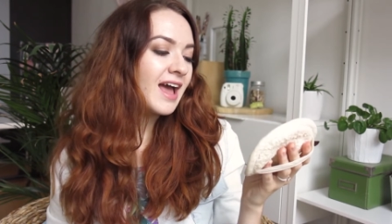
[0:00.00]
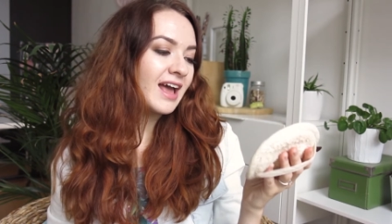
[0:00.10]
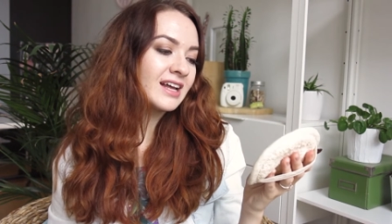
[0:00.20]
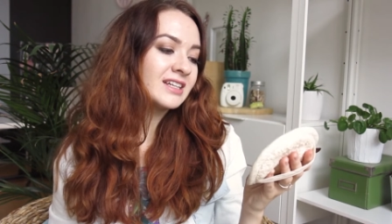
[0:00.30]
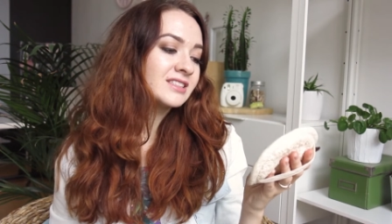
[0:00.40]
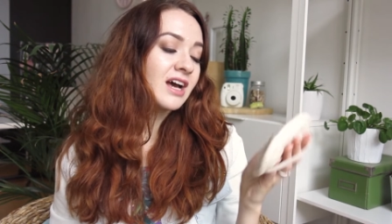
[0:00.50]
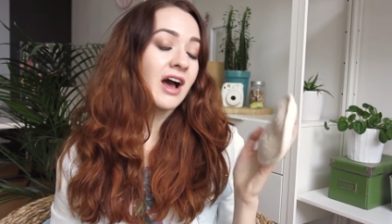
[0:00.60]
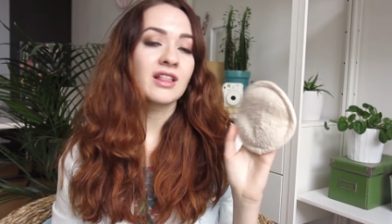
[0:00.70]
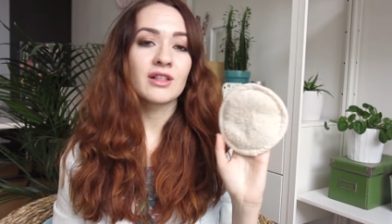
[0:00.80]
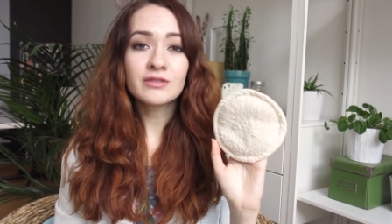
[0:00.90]
and
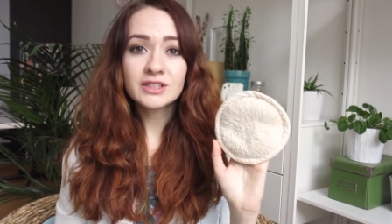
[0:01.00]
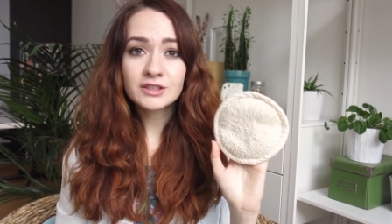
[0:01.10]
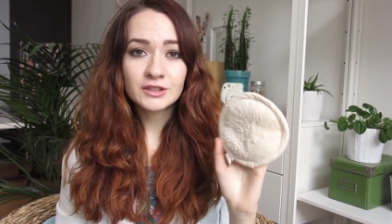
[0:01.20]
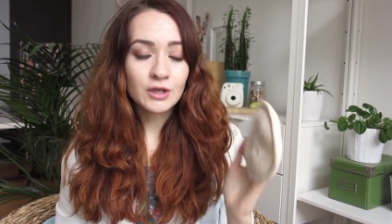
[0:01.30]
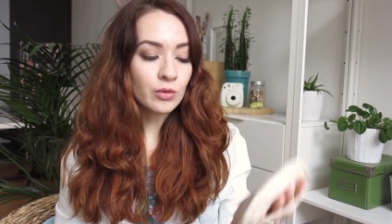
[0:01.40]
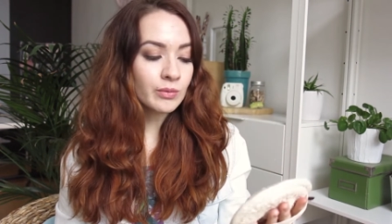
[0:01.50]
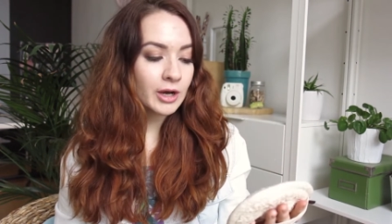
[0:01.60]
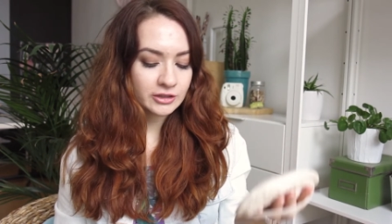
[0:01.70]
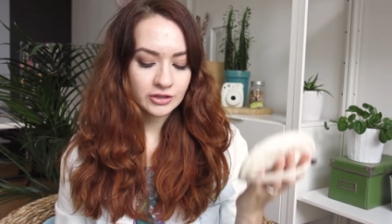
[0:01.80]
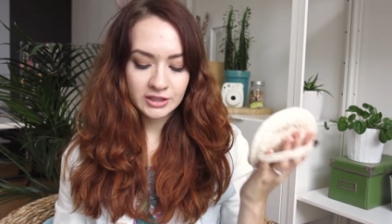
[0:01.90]
I love this so much.